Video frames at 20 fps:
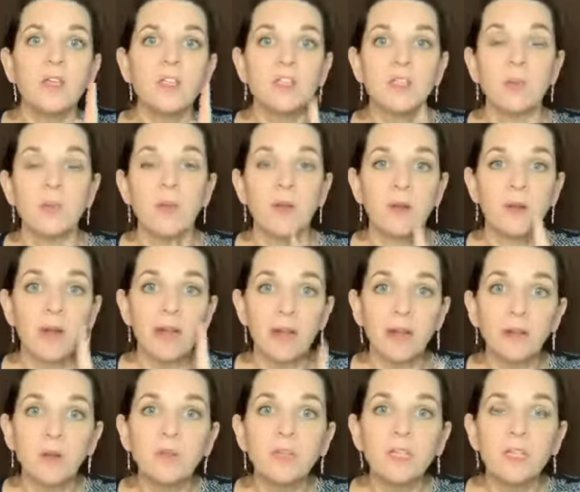So we are
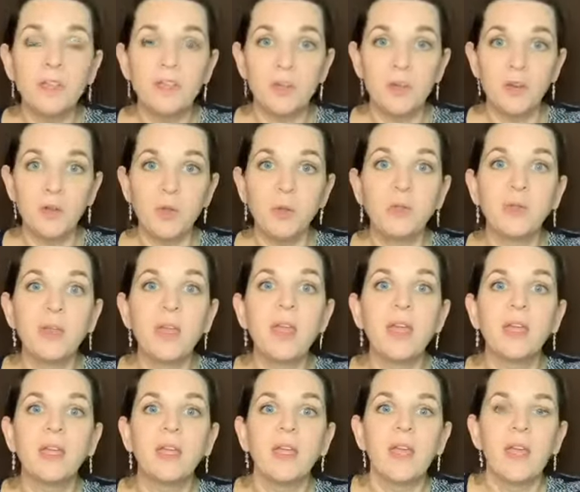heralding the new
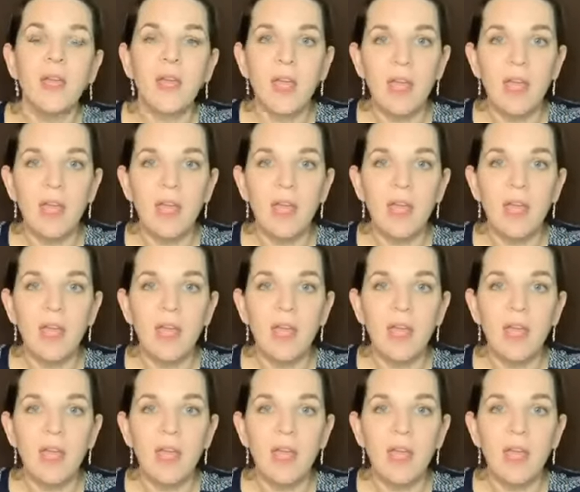thing,